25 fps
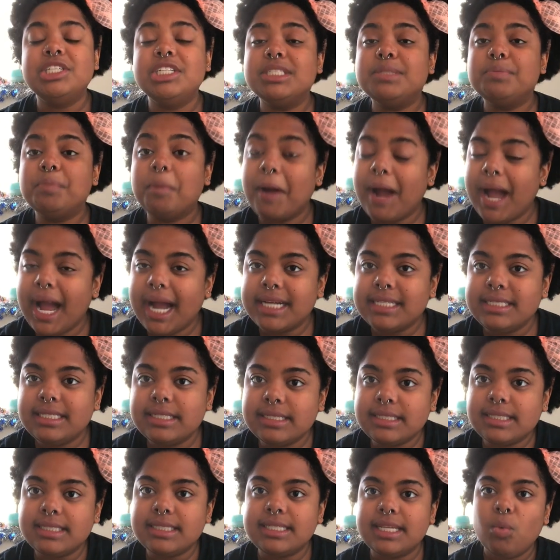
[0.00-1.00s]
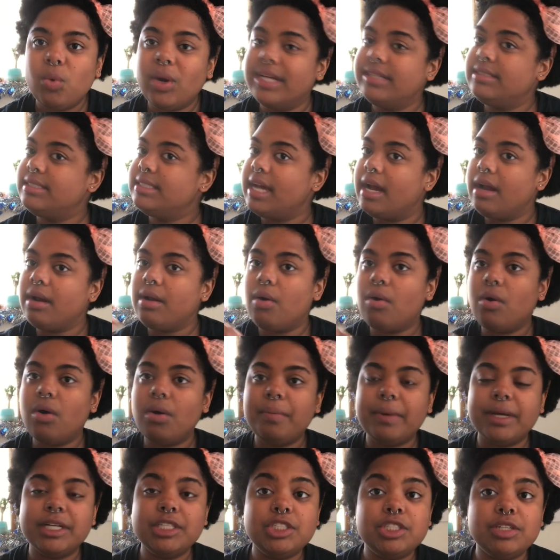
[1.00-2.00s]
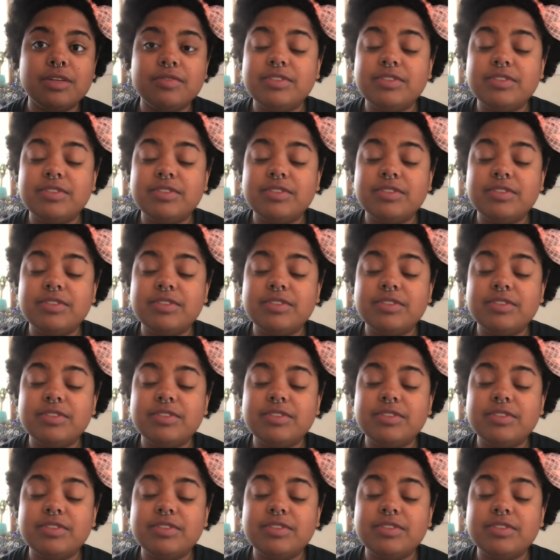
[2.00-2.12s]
Just practice, write down a whole bunch